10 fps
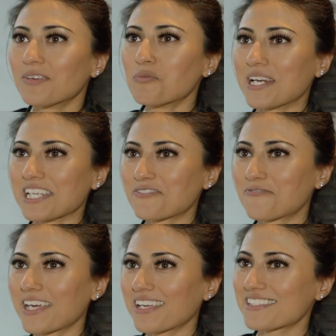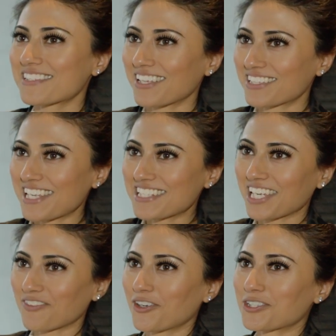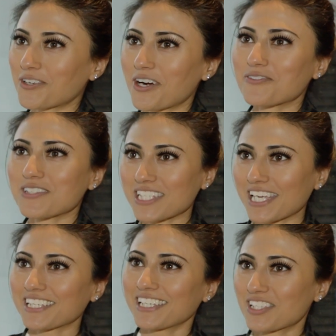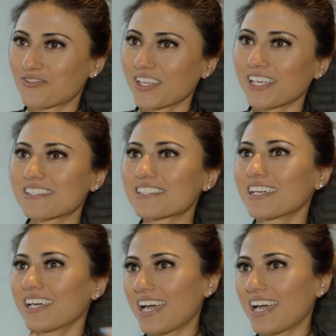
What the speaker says: When it's fixed, they'll then take a photograph and say it's fixed.